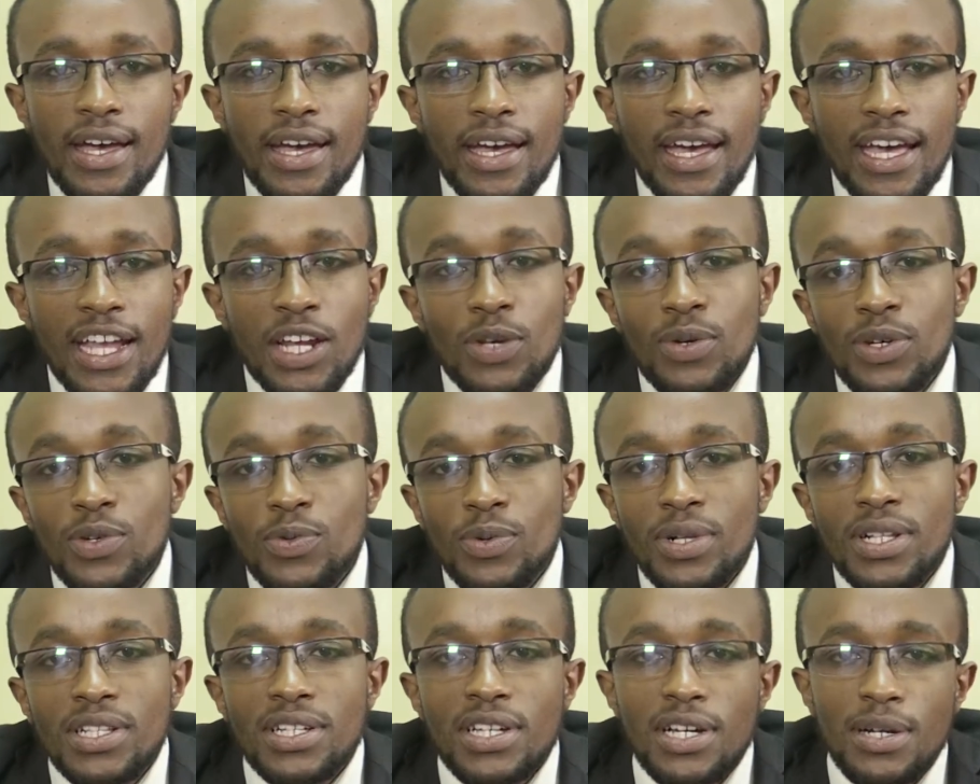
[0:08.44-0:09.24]
Hello and
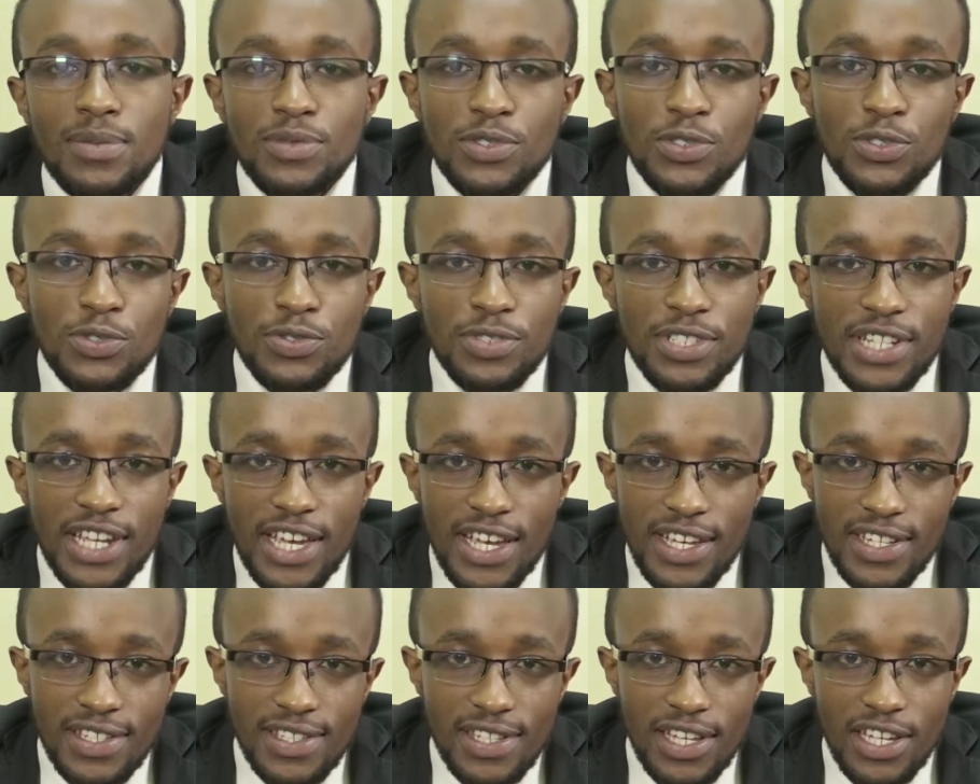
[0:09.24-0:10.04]
welcome to
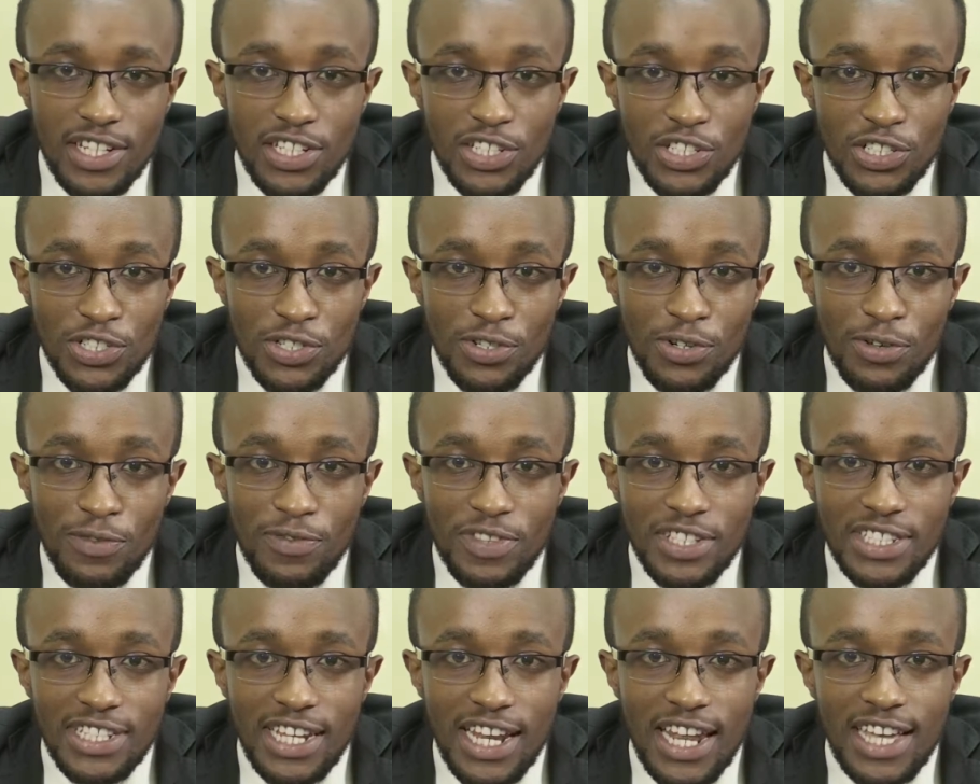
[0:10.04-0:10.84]
today's edition of the
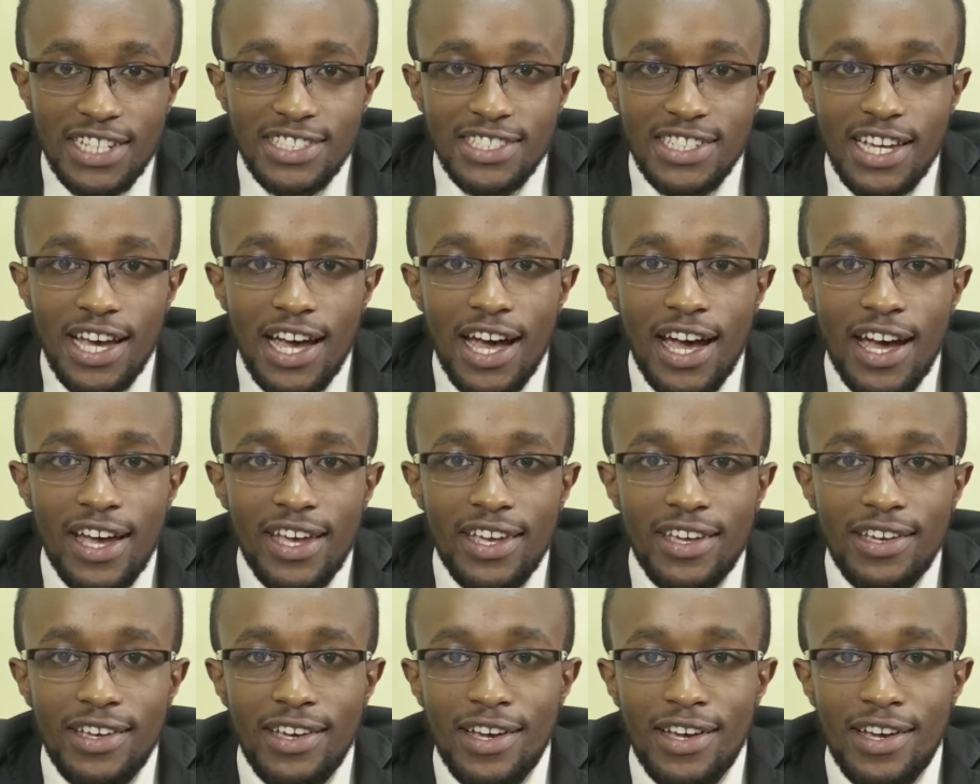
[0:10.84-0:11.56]
Talanta Eye.